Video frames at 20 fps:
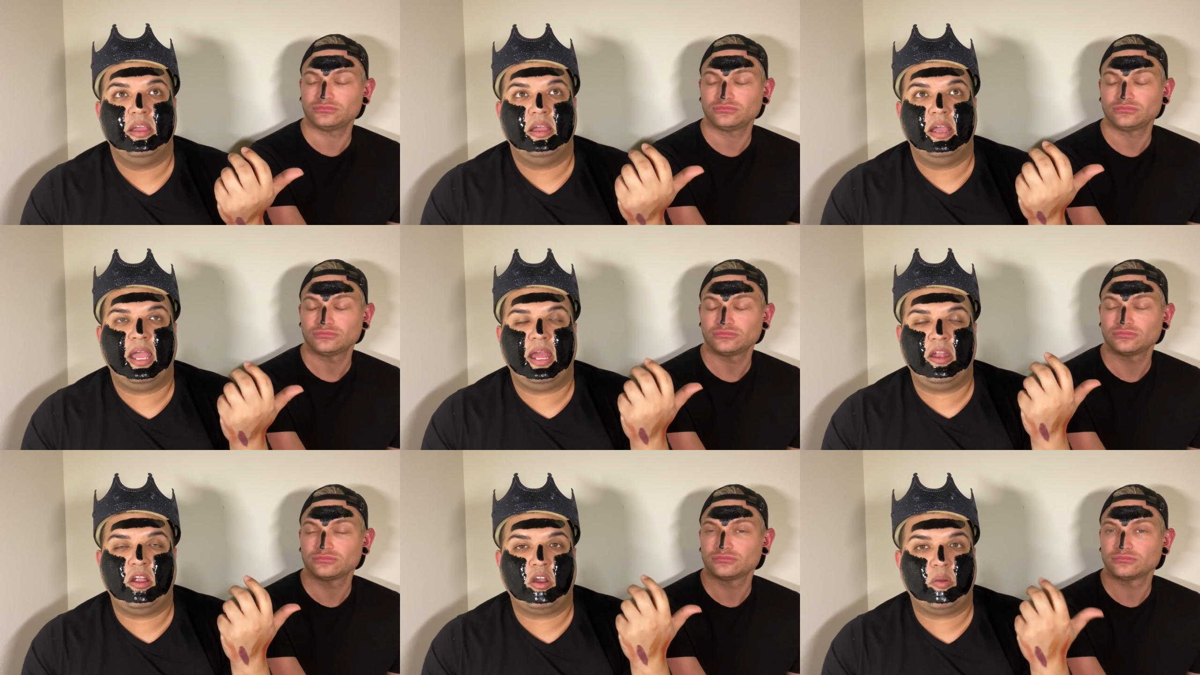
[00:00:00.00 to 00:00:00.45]

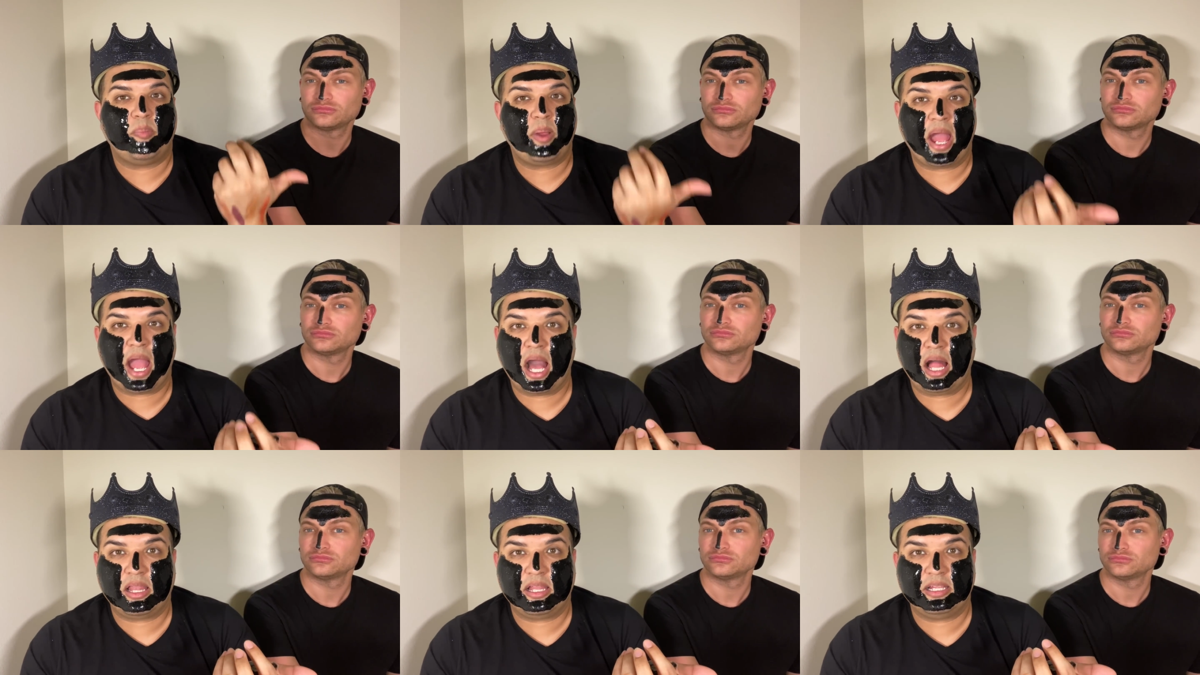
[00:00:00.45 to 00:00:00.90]
Speaker 1: and her
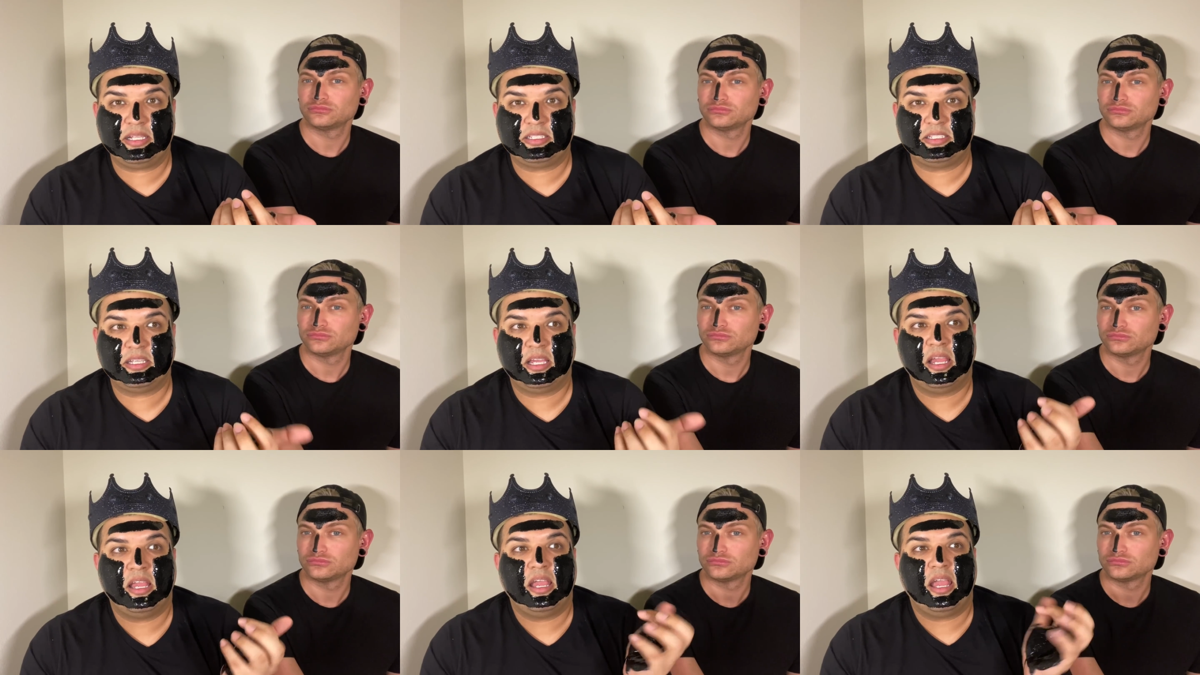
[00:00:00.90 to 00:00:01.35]

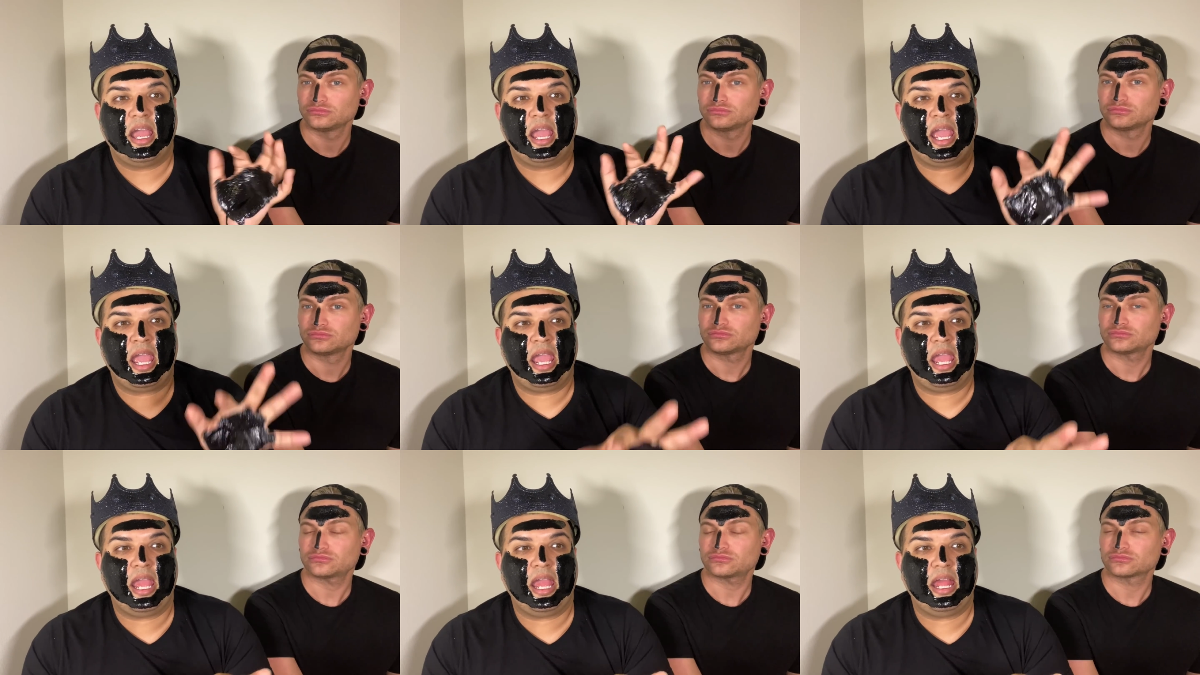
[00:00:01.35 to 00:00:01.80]
palettes
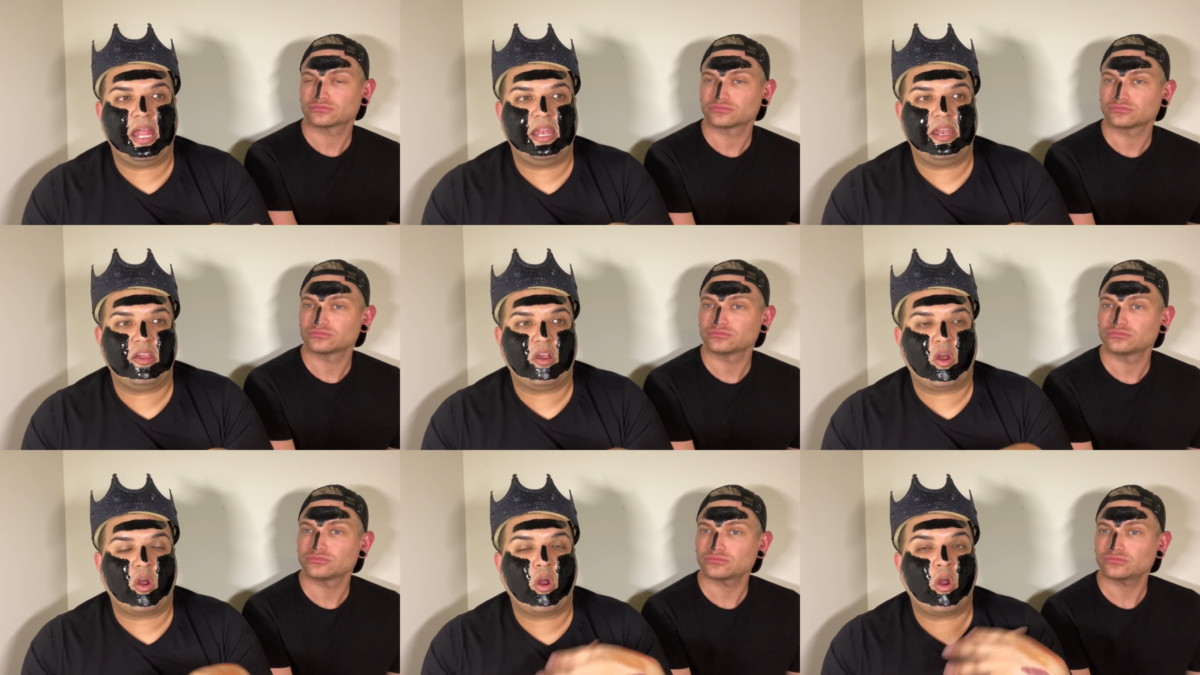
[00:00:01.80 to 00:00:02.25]
and
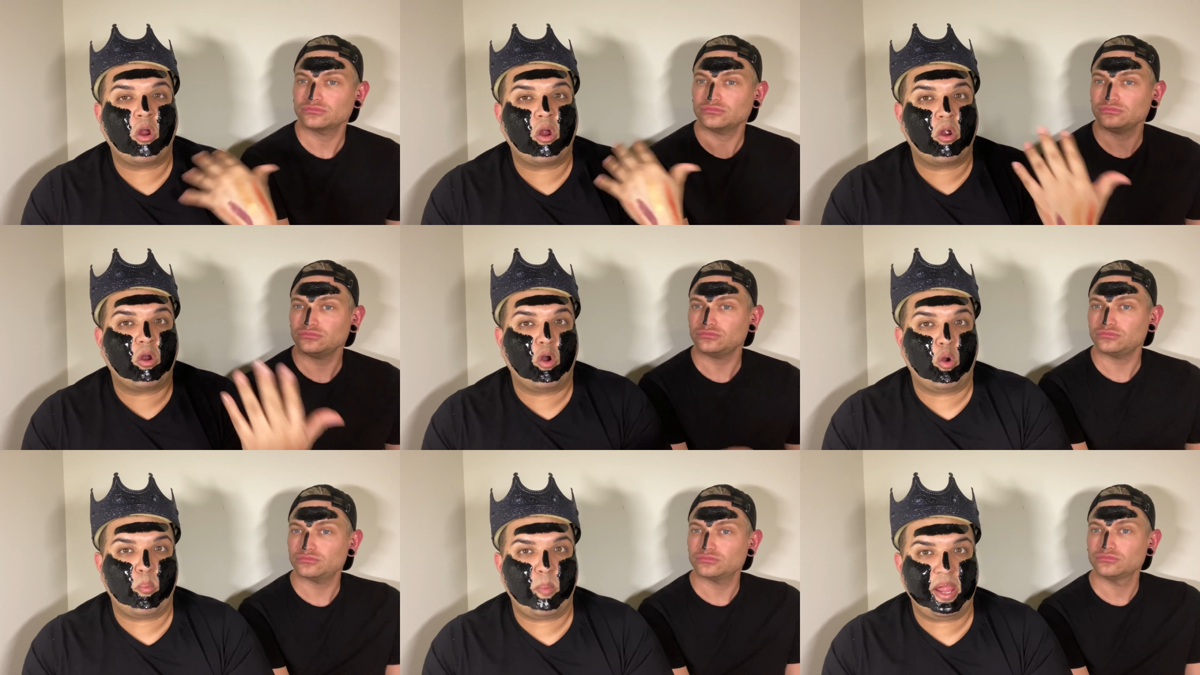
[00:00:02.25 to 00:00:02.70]
her
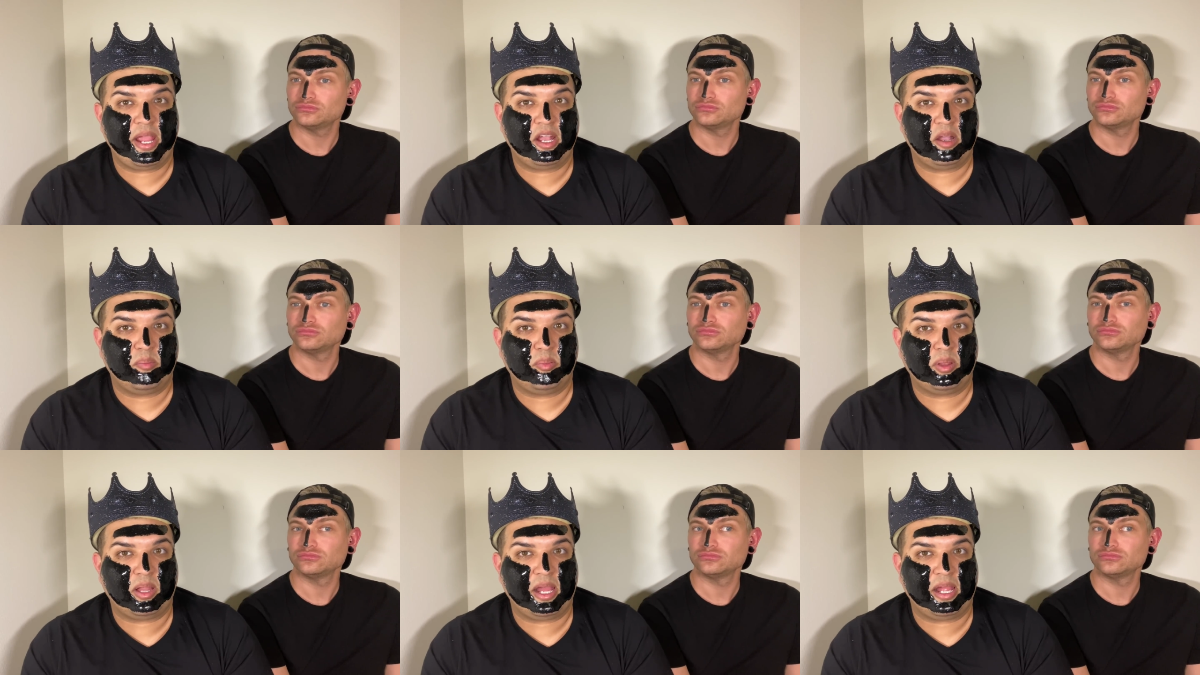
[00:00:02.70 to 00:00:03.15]
own
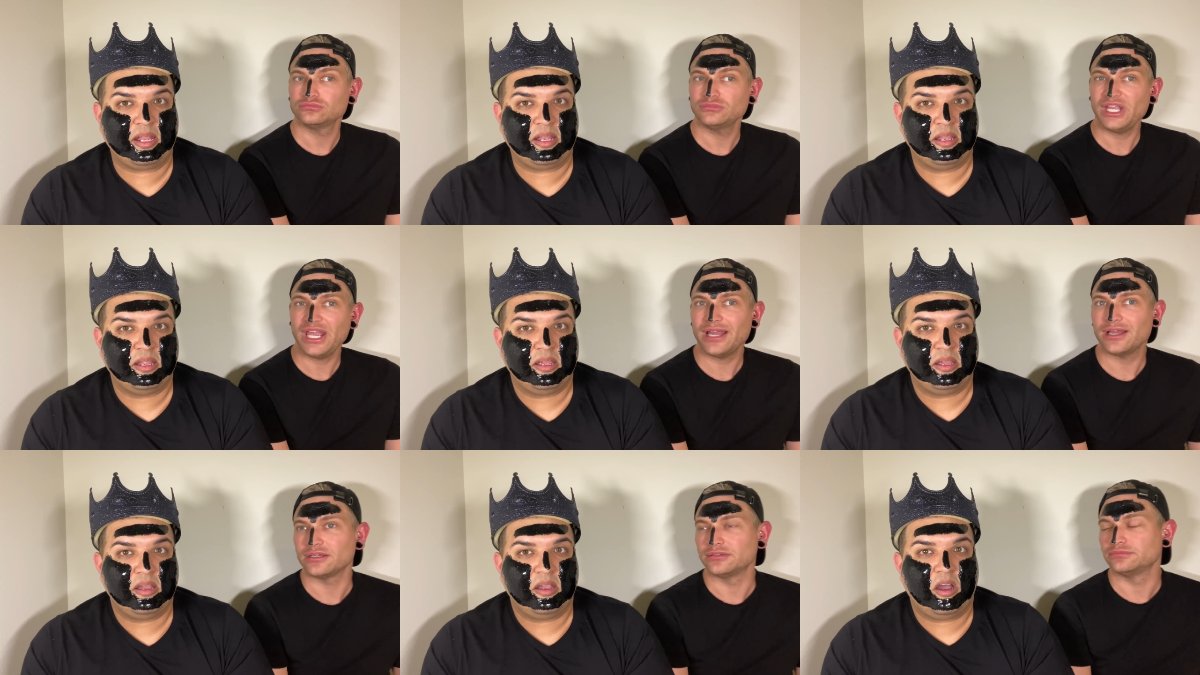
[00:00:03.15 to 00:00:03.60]
makeup line.
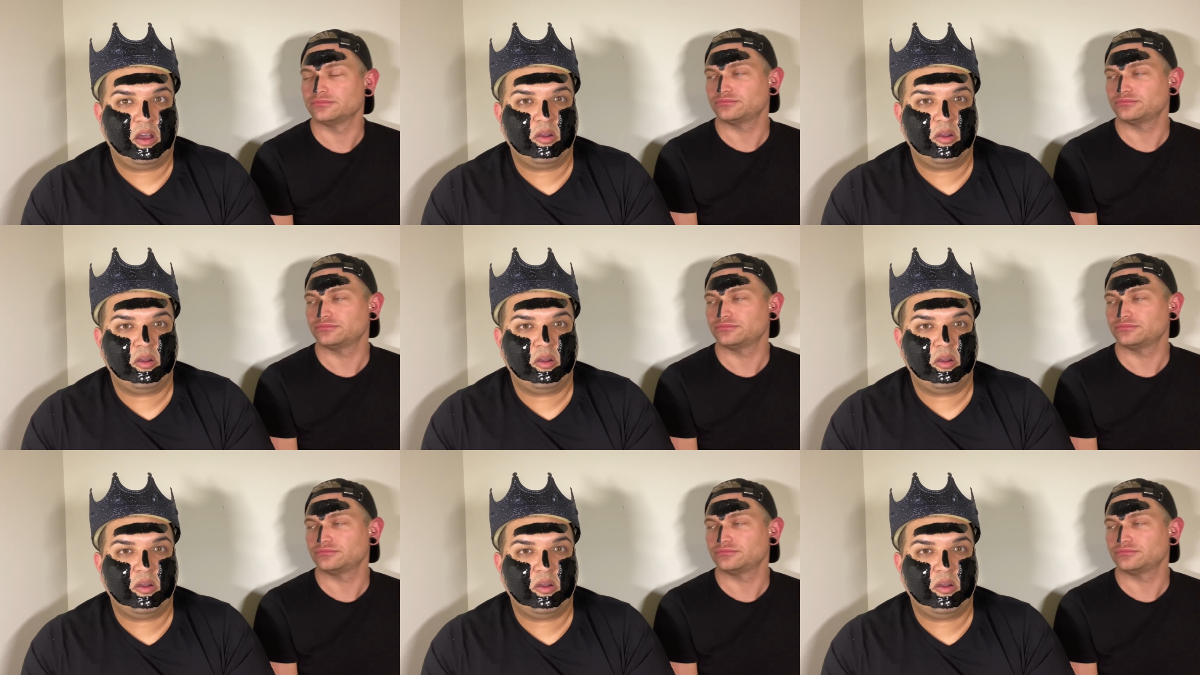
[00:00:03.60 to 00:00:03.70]
Yeah.